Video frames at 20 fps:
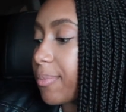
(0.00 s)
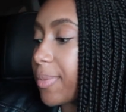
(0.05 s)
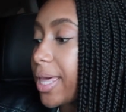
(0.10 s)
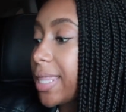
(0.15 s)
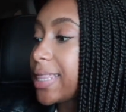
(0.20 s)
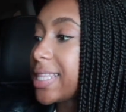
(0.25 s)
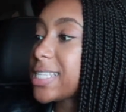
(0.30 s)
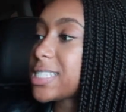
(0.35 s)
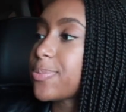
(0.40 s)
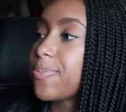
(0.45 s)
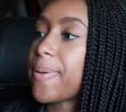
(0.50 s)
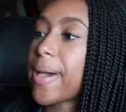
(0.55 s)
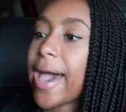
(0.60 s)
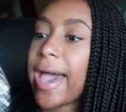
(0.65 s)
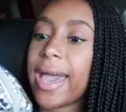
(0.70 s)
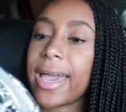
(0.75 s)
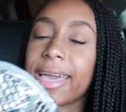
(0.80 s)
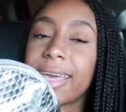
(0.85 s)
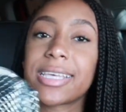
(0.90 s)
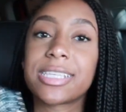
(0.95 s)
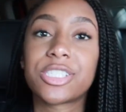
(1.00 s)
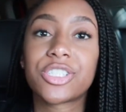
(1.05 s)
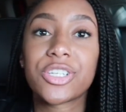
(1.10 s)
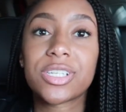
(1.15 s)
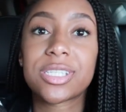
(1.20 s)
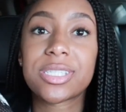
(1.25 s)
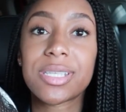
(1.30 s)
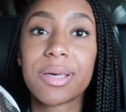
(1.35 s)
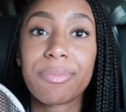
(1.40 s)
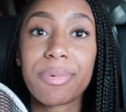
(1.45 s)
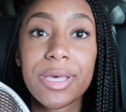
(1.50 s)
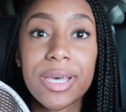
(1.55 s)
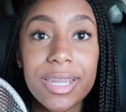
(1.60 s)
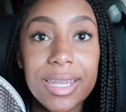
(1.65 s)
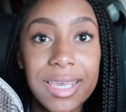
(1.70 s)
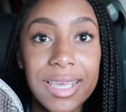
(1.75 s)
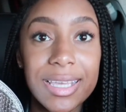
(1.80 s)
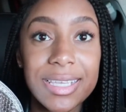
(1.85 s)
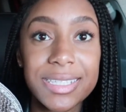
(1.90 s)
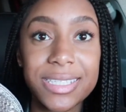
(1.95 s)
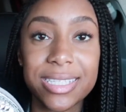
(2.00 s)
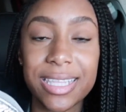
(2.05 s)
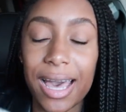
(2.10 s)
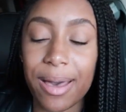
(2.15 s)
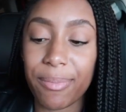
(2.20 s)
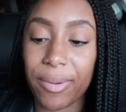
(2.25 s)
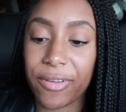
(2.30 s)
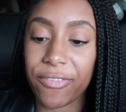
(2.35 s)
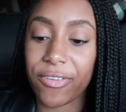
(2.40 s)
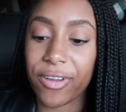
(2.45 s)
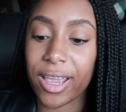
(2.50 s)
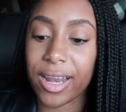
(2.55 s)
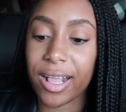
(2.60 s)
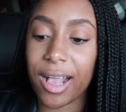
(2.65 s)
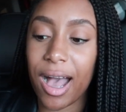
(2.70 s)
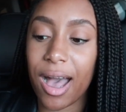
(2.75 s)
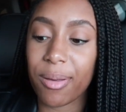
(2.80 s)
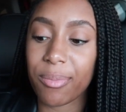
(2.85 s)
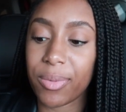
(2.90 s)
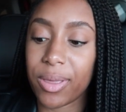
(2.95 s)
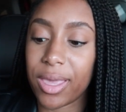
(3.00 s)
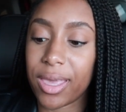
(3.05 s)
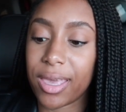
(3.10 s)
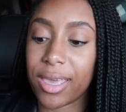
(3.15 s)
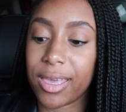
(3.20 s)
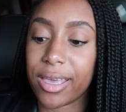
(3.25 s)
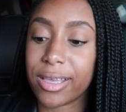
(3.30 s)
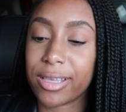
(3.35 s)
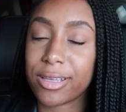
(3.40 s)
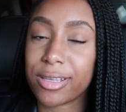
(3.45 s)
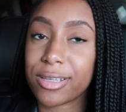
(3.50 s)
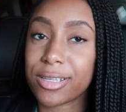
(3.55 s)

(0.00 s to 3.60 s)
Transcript: In this bag is just some goodies that my friend got me.